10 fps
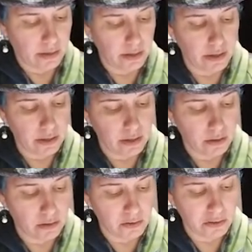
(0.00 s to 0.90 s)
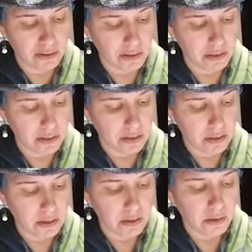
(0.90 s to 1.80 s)
are going to go
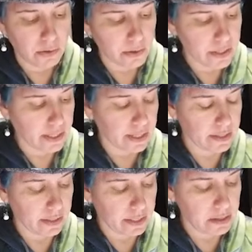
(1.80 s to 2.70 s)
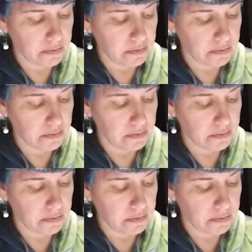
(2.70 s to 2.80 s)
horizontally,